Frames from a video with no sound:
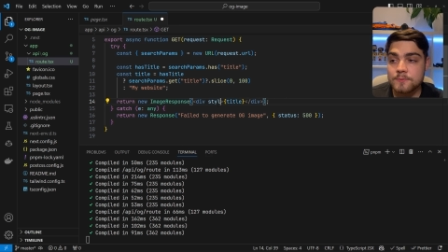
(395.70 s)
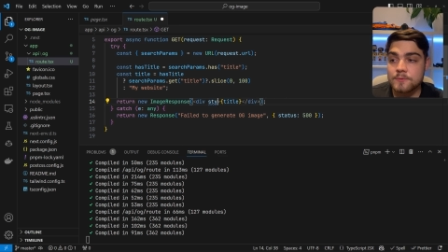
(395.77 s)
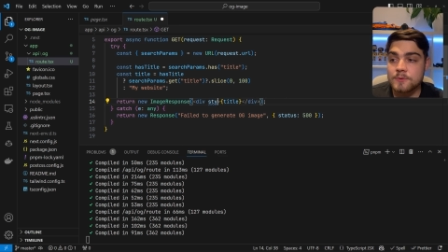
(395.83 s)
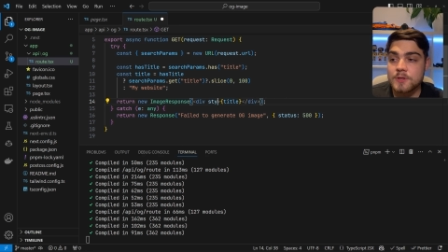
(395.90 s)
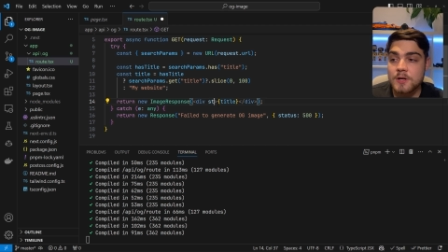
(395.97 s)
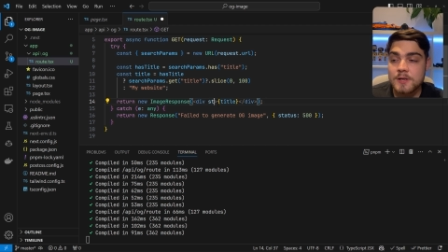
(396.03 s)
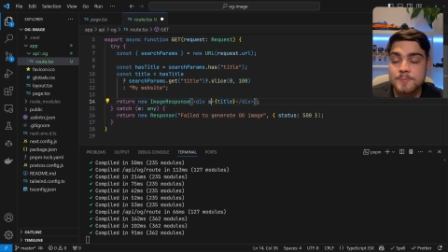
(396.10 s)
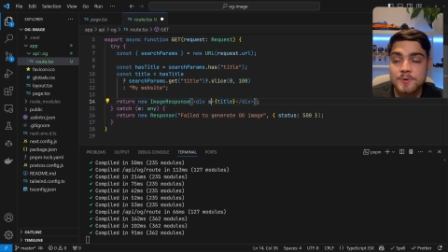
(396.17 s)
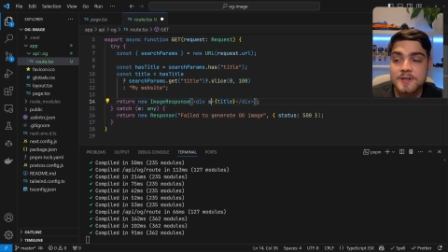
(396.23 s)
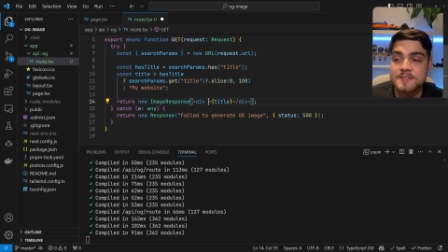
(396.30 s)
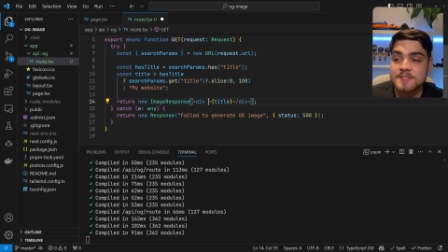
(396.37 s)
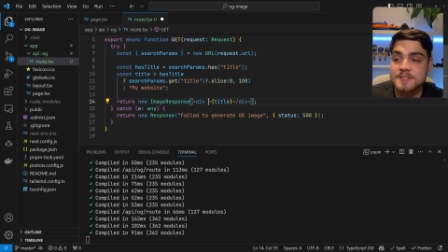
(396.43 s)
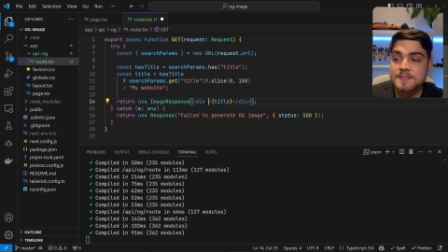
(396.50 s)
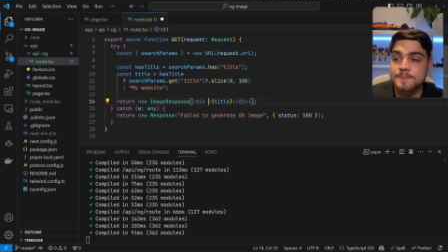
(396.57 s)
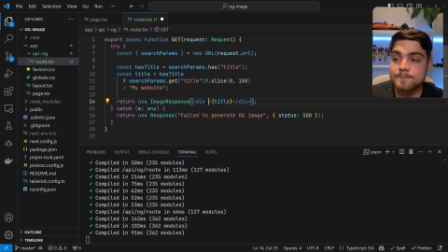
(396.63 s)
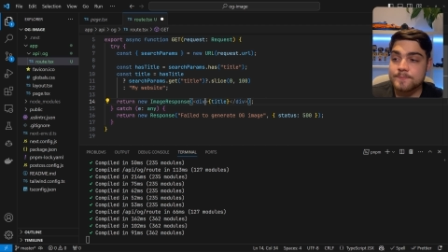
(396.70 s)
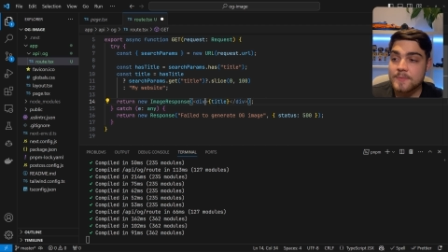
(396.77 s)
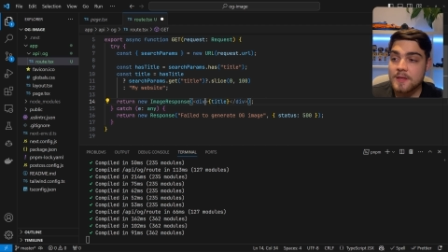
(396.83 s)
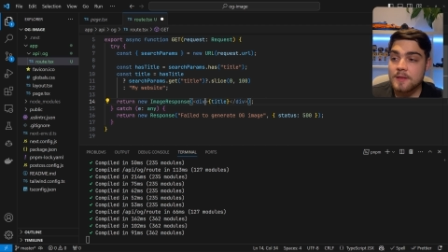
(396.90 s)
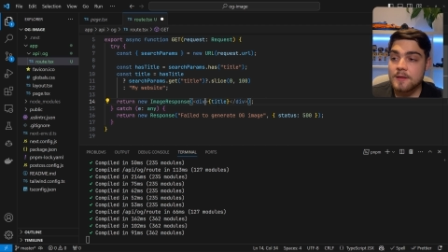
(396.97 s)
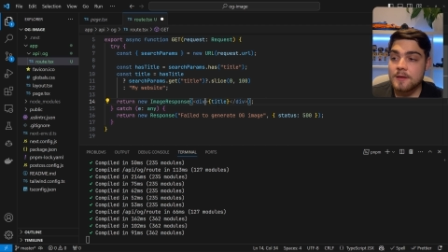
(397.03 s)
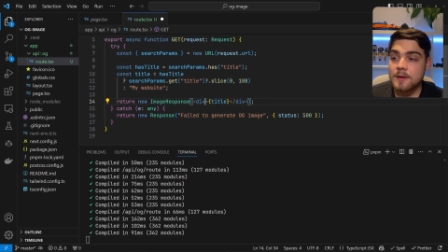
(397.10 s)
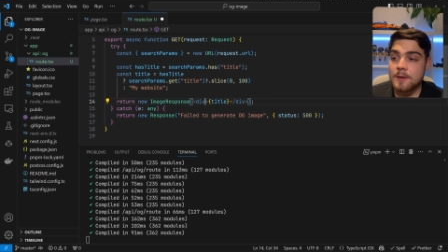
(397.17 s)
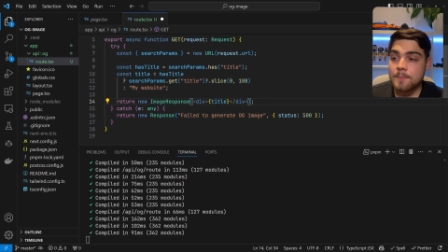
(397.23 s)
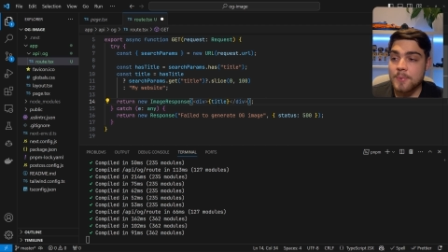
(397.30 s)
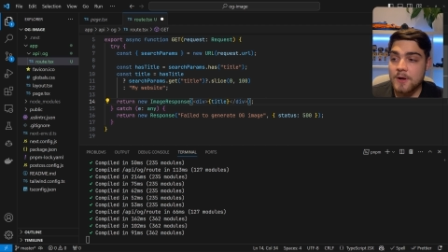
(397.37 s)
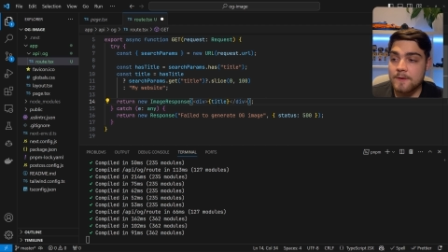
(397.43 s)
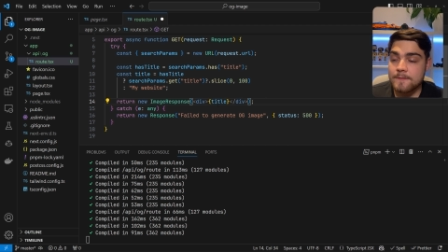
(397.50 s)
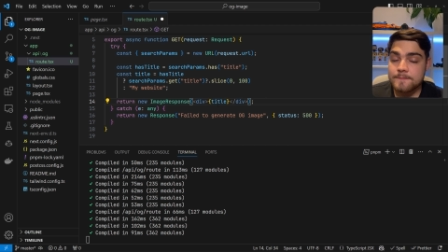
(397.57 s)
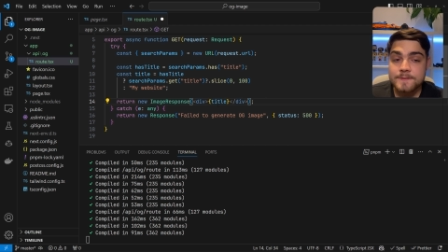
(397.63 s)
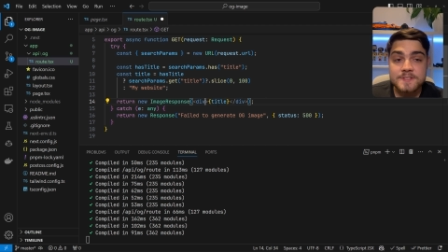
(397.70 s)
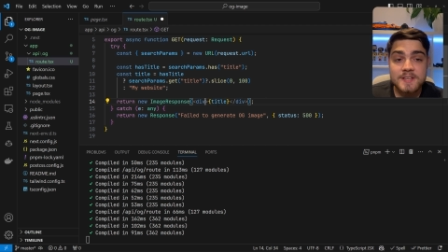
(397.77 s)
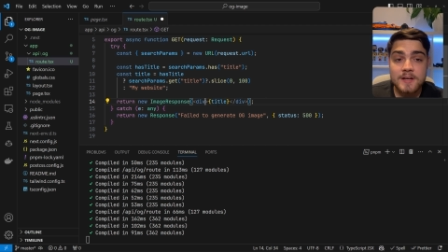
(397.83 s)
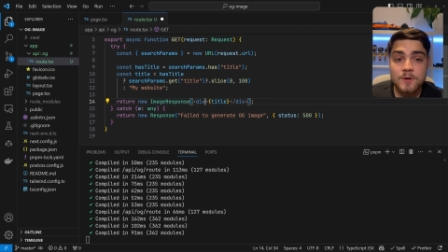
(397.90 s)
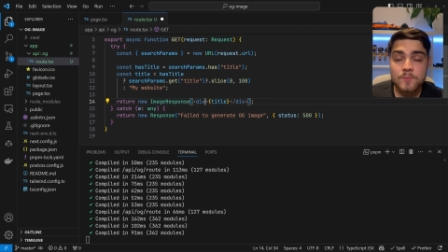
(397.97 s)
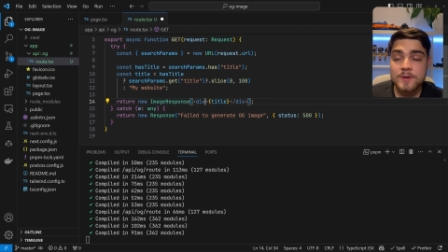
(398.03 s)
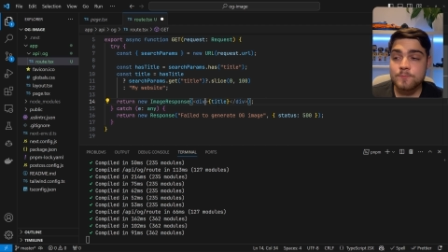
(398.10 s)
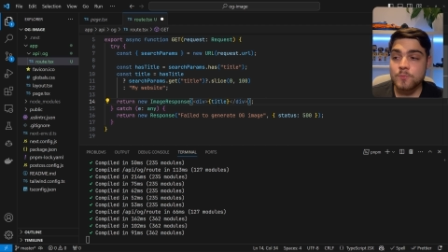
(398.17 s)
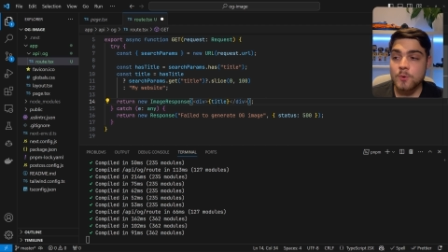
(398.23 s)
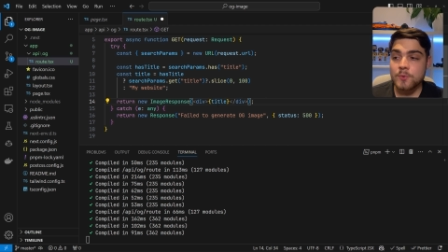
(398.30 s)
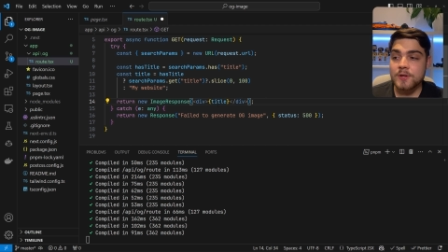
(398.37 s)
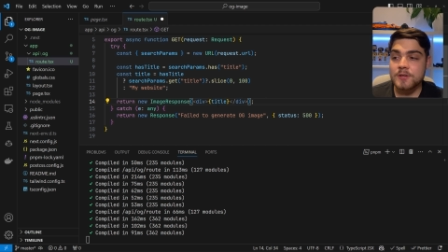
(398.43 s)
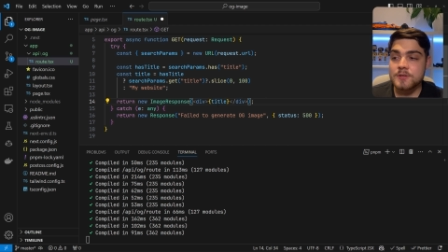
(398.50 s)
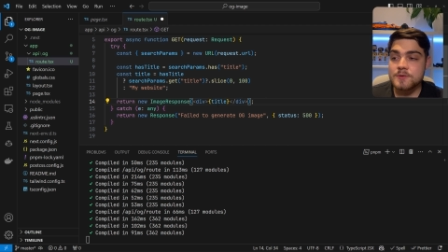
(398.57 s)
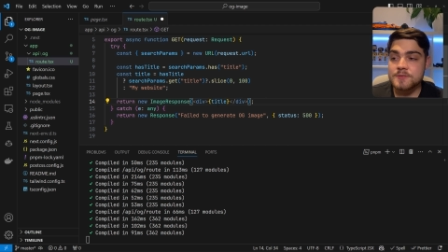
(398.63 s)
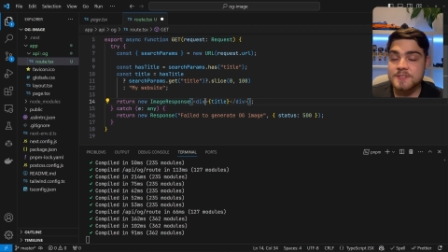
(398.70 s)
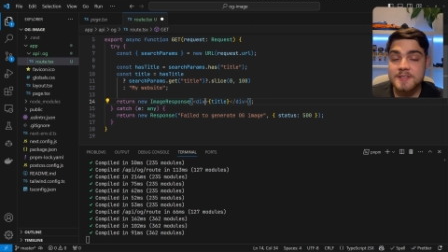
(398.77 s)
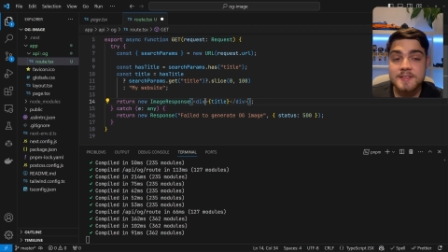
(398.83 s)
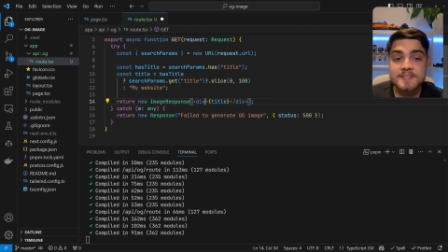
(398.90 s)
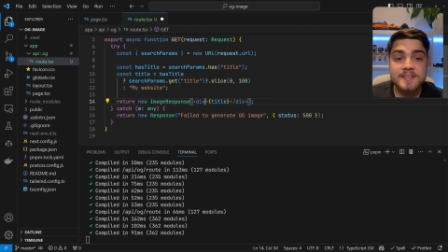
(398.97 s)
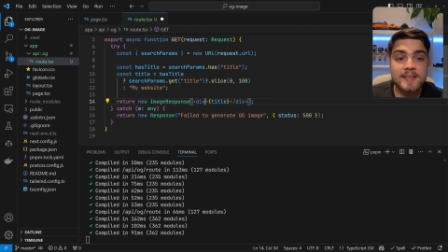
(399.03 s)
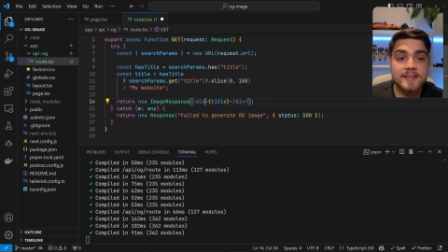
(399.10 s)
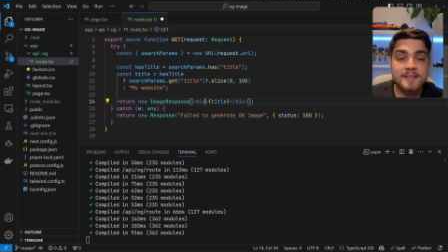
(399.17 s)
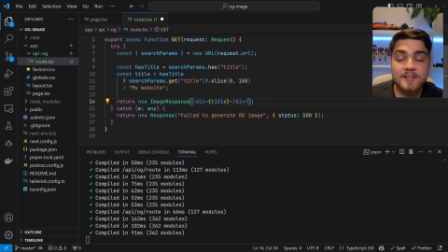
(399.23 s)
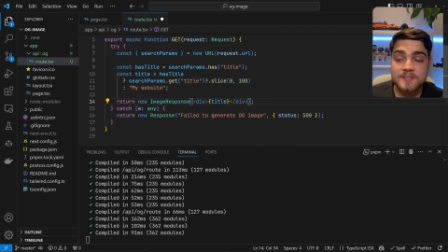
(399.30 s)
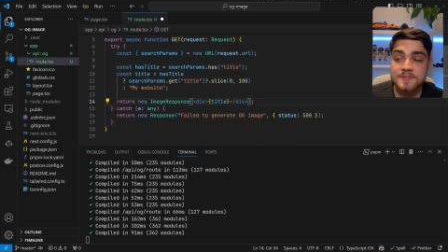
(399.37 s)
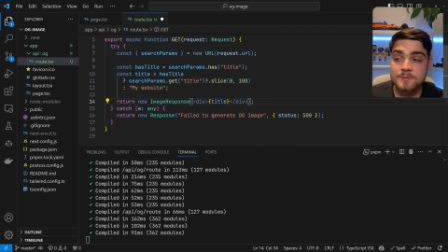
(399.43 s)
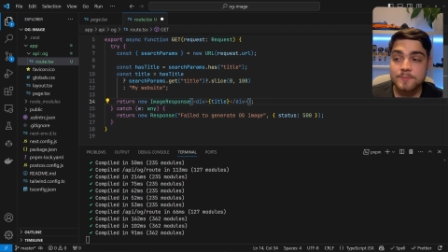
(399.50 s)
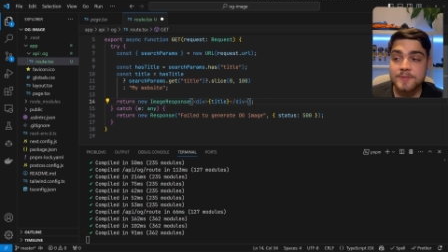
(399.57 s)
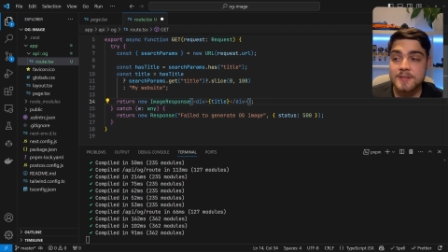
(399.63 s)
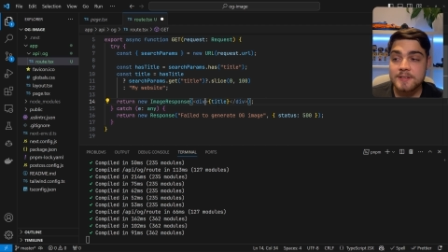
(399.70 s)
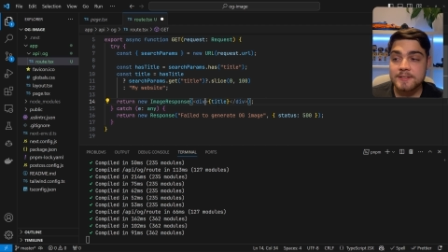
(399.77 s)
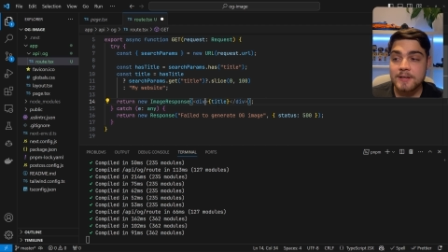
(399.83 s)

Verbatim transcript: curly braces but for Tailwind, what we're going to use is a custom thing.